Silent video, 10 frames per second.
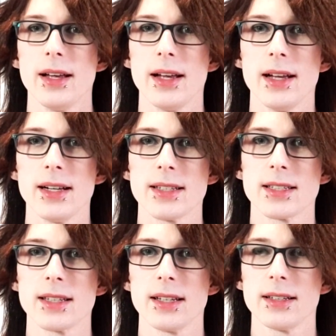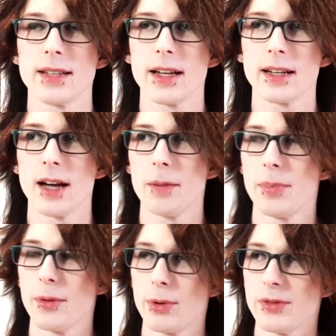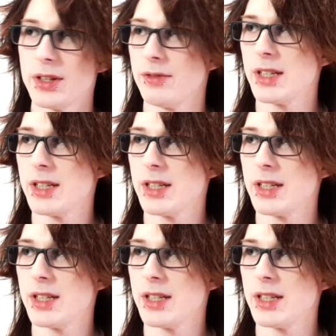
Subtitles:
is taken up within